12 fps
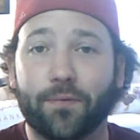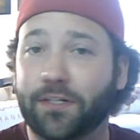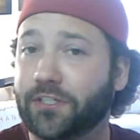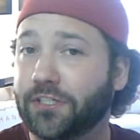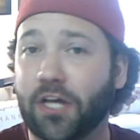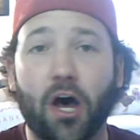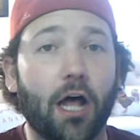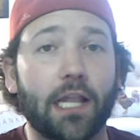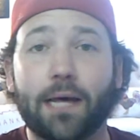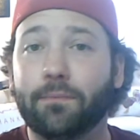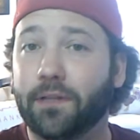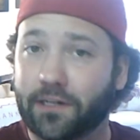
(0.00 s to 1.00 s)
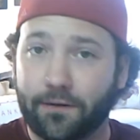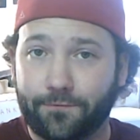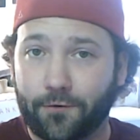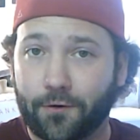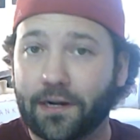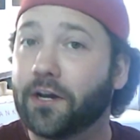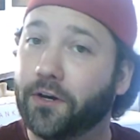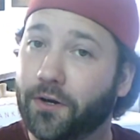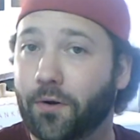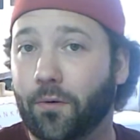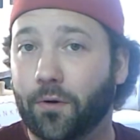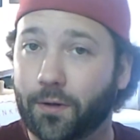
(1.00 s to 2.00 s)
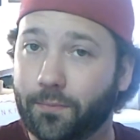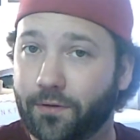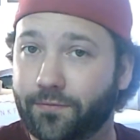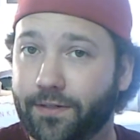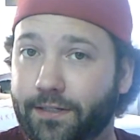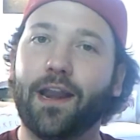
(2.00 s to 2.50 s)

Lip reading: which is all I'm looking for in a good horror movie.